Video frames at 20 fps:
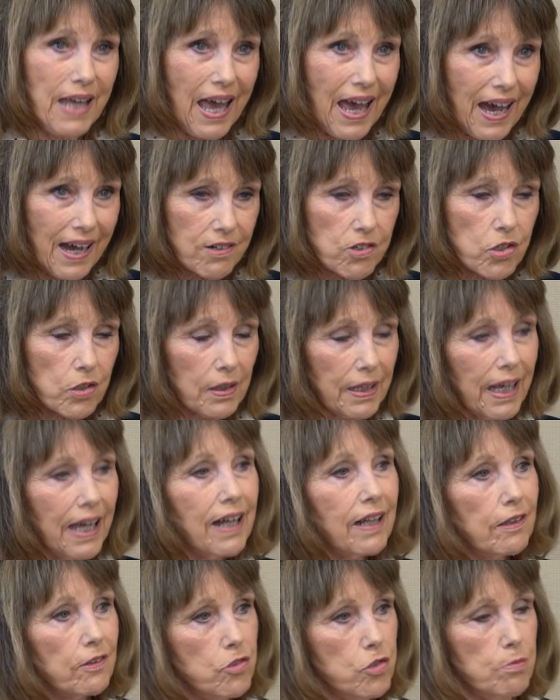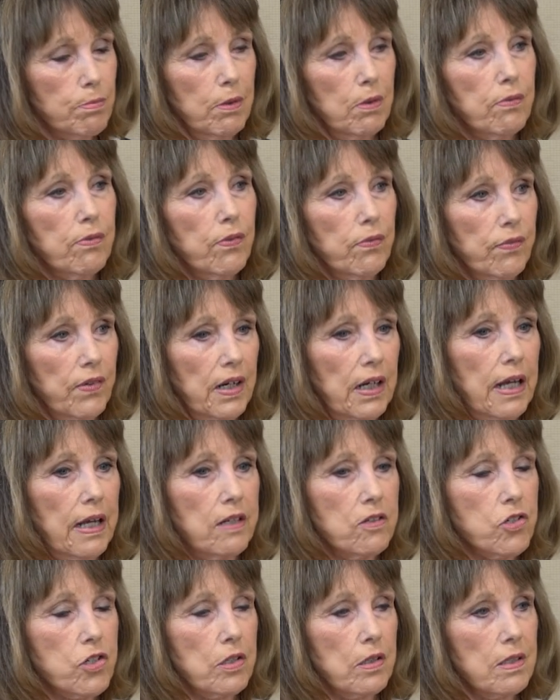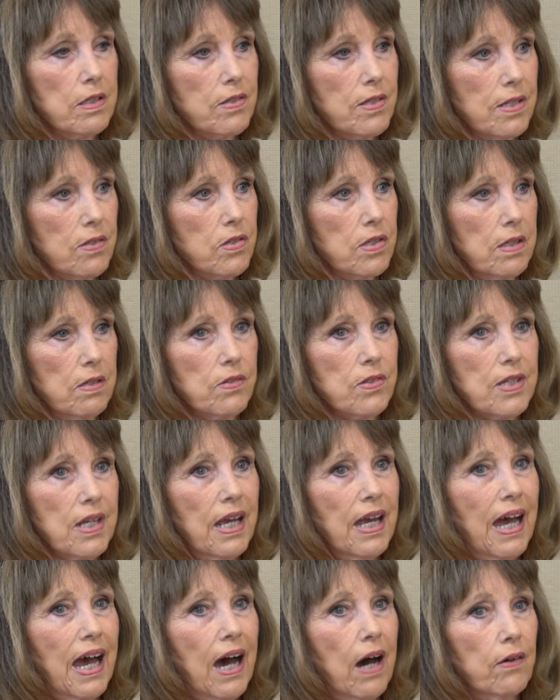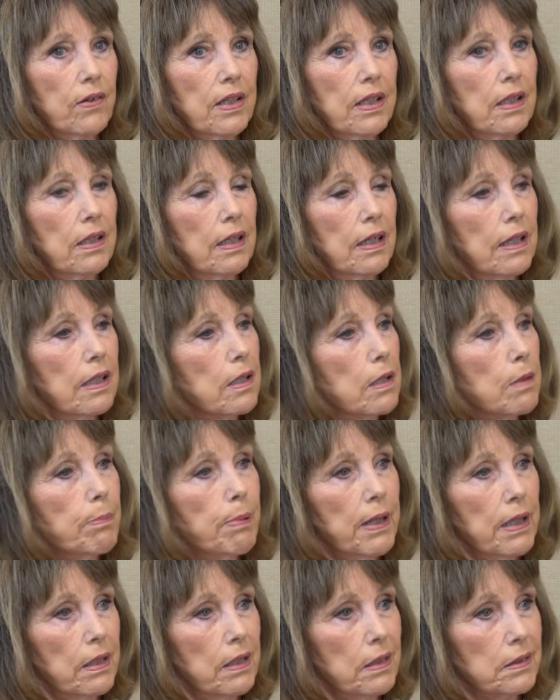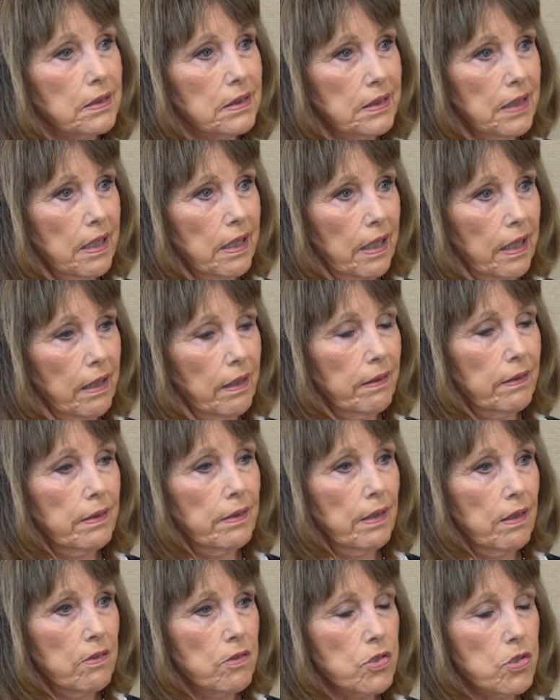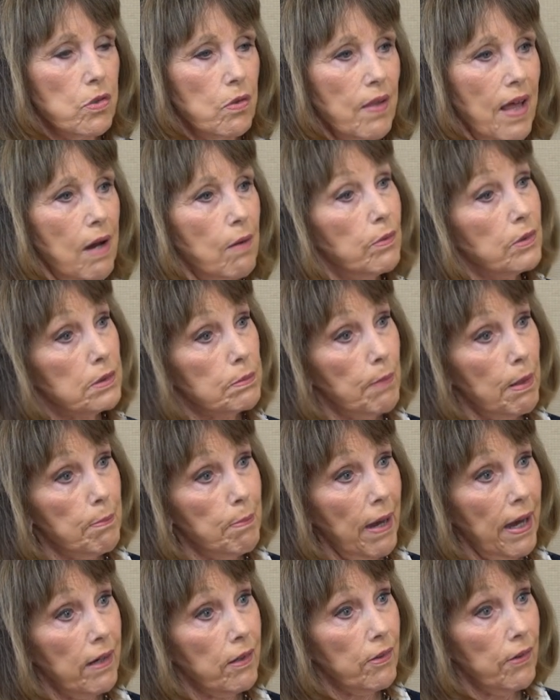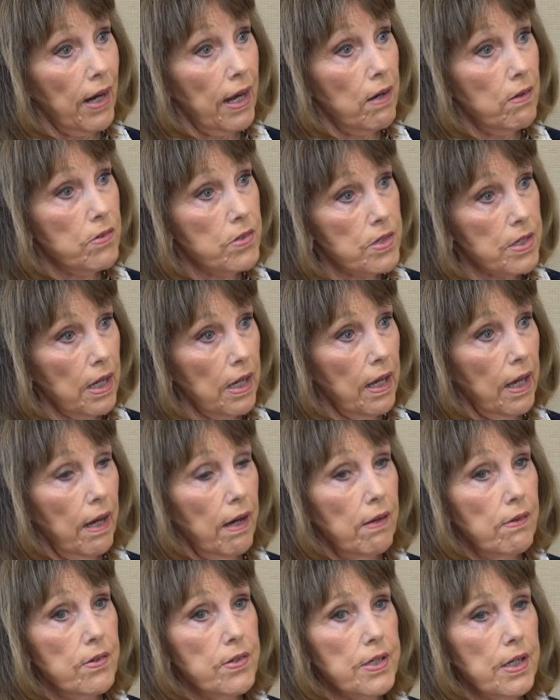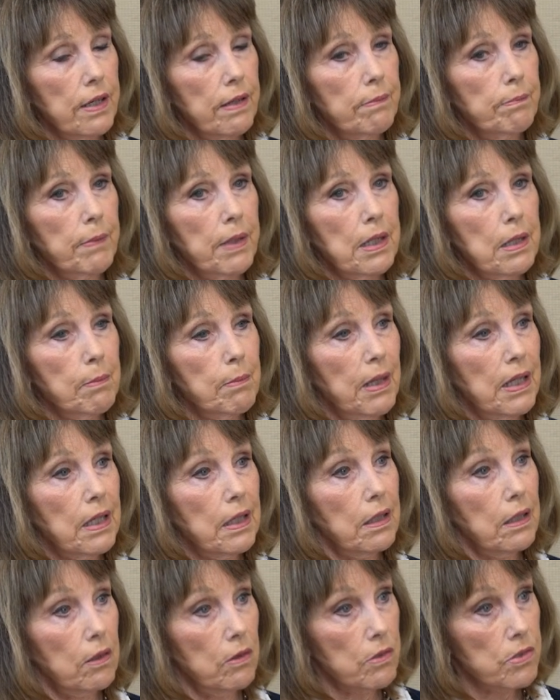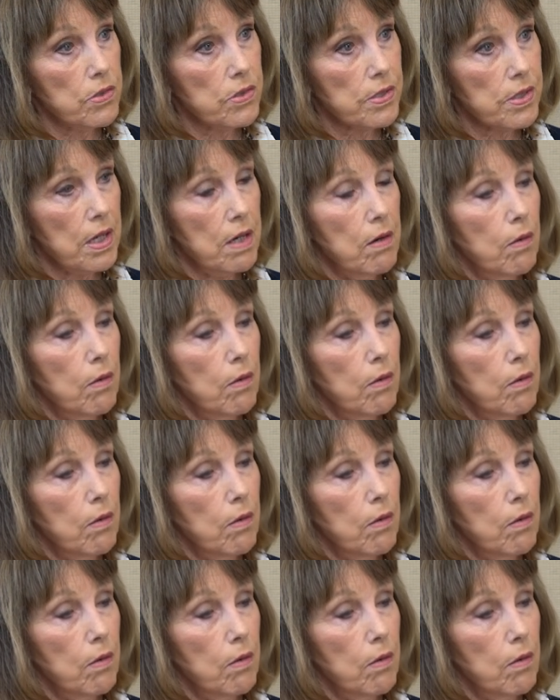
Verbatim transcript: actually eligible for financial assistance out in an independent setting. So that was my background, and many, many years